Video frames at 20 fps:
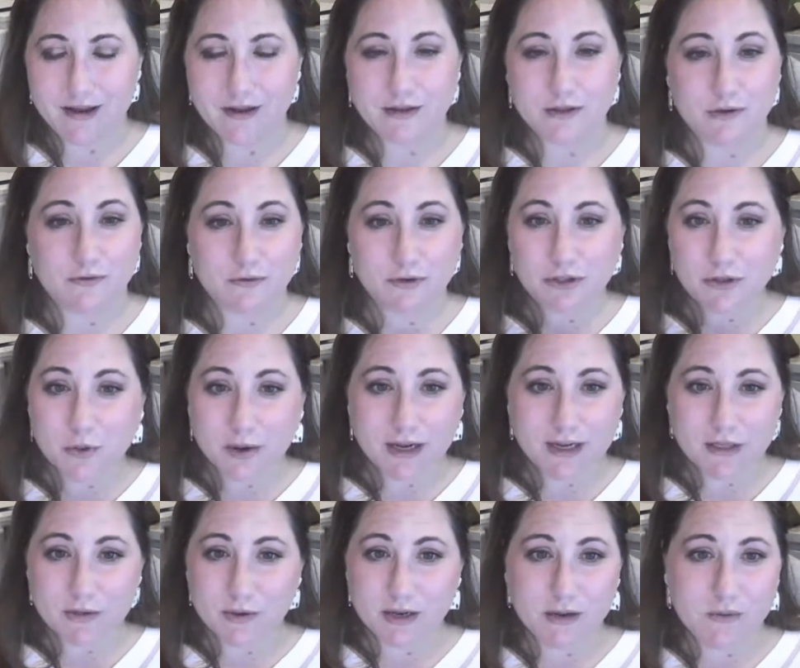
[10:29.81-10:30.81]
So for
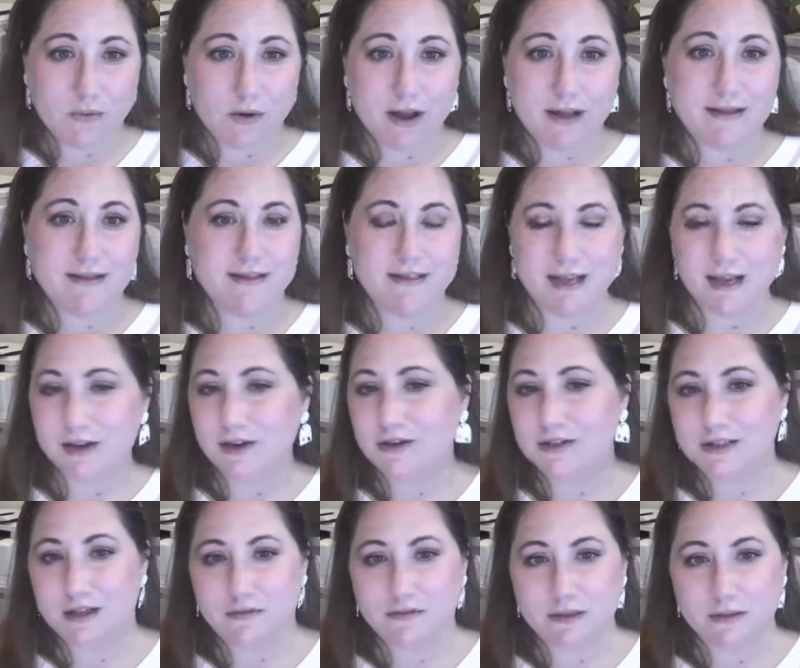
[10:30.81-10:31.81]
2021, set
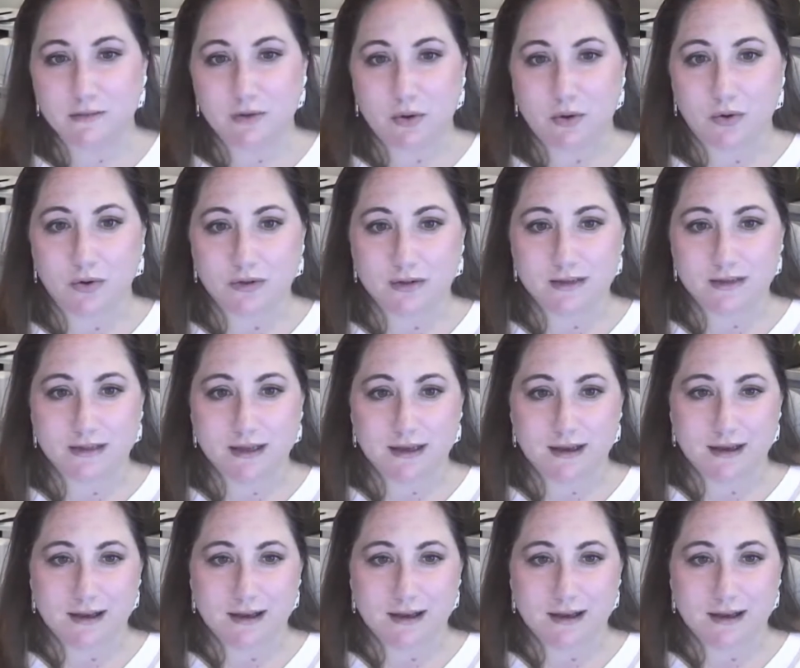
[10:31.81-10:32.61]
yourself some goals.